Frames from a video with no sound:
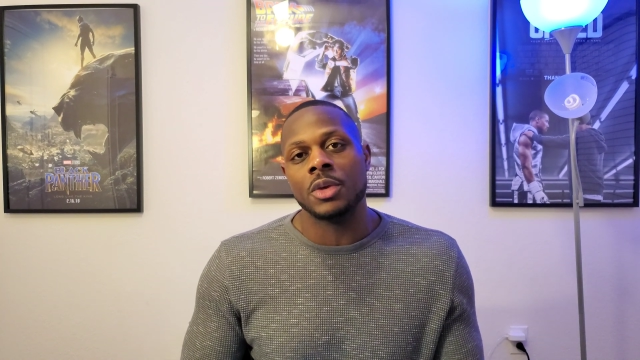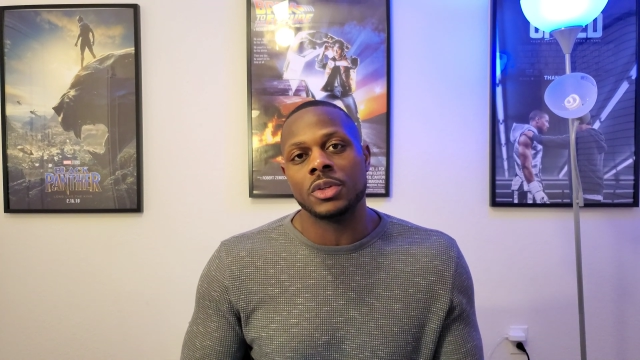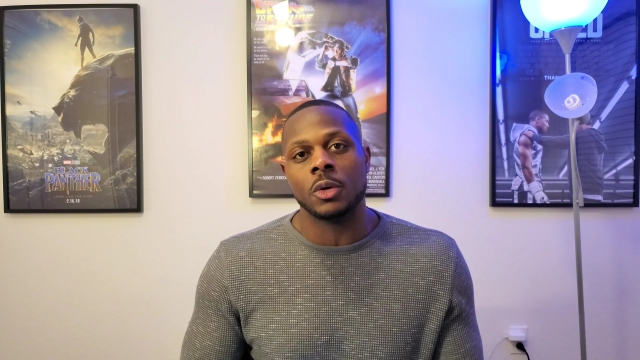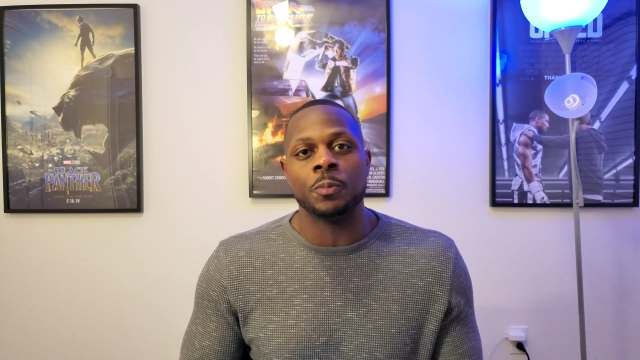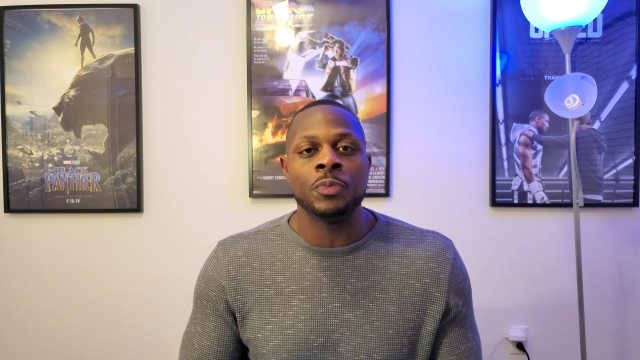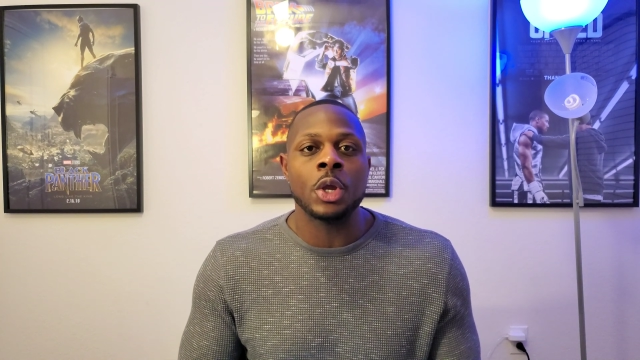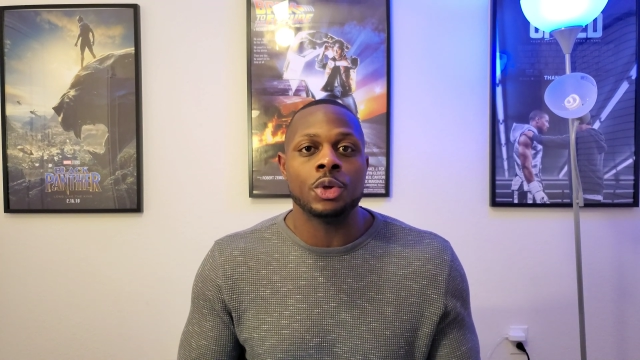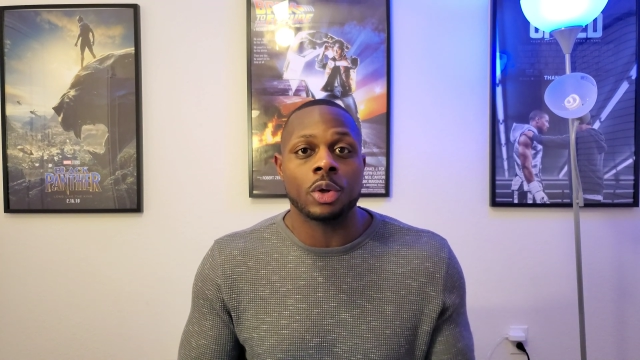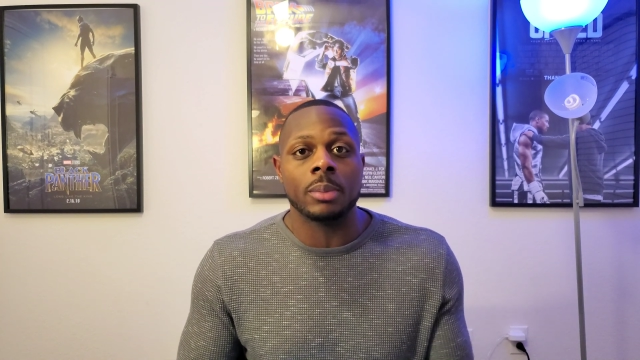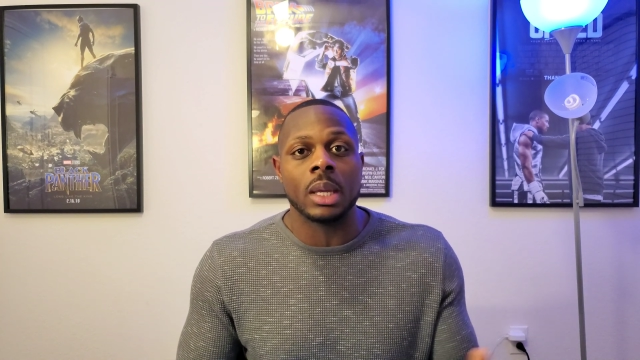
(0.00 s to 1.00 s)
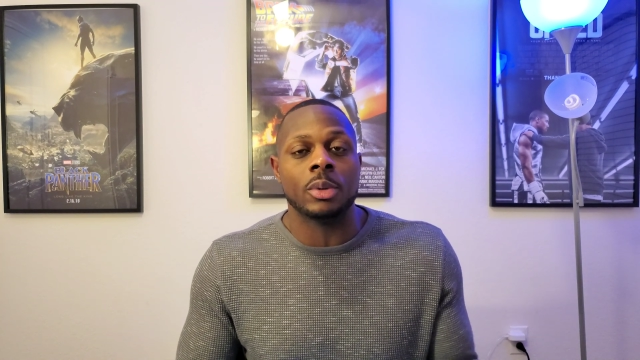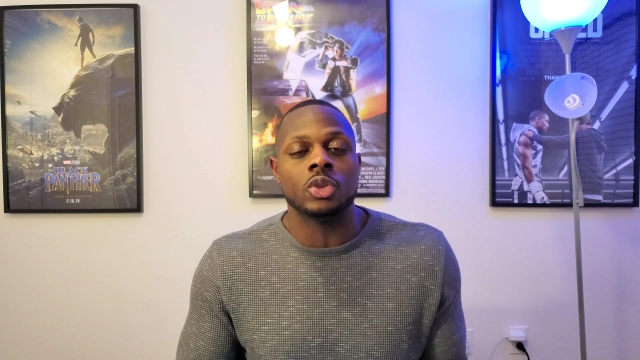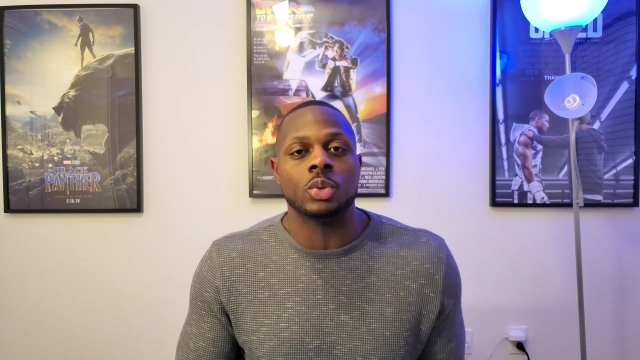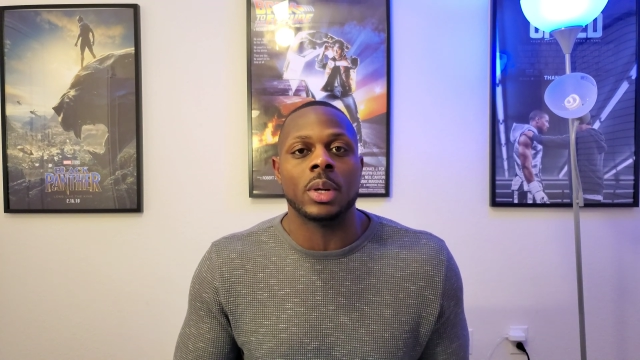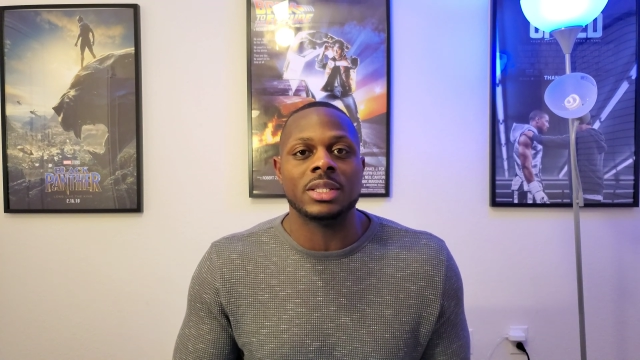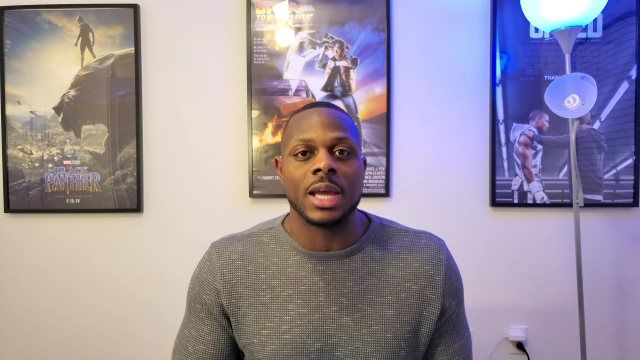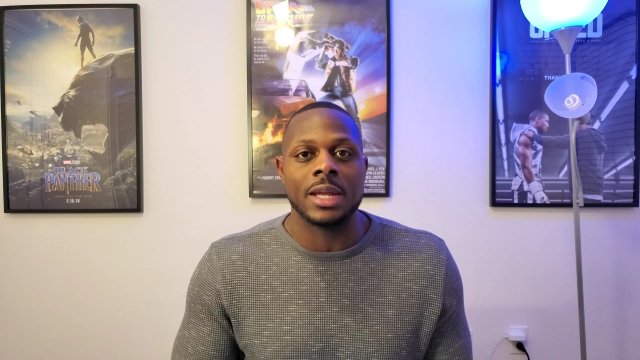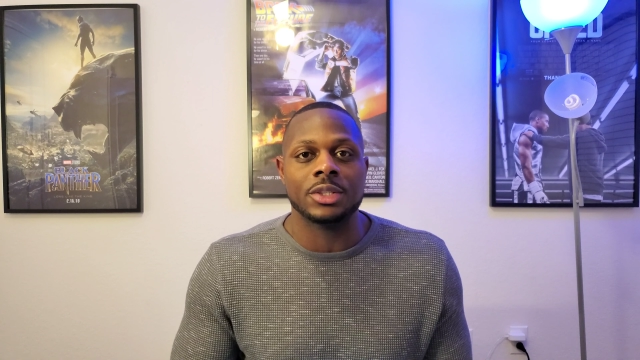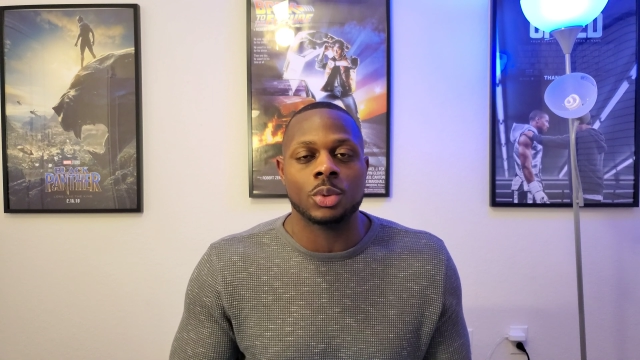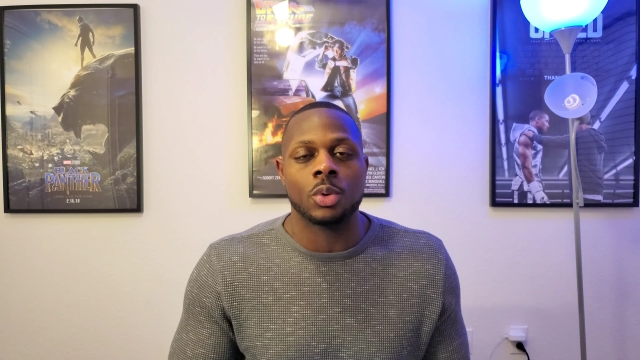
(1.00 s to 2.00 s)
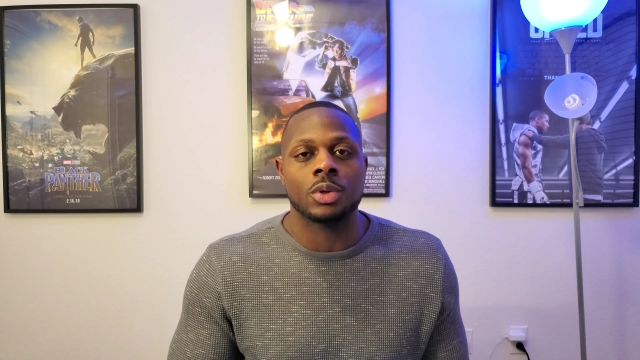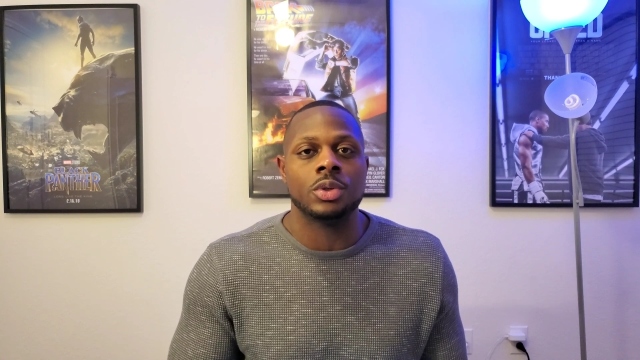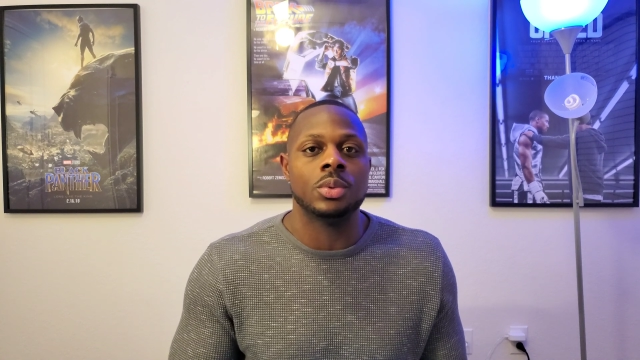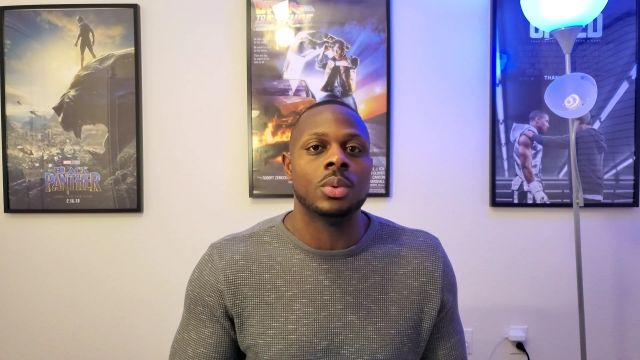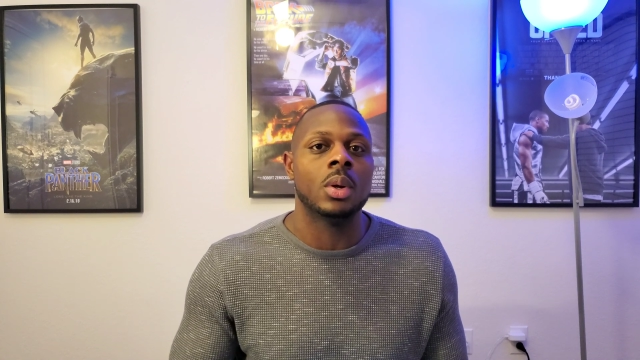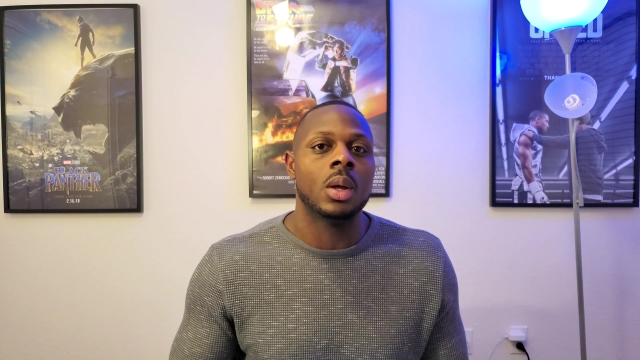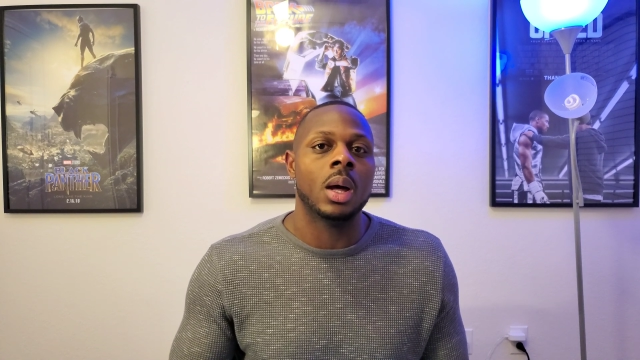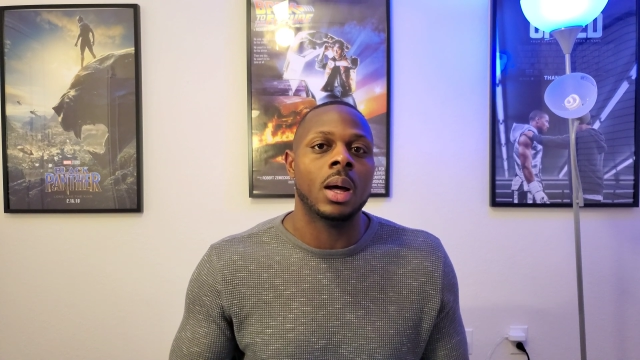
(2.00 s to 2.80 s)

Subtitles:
So you're going to be able to attach or to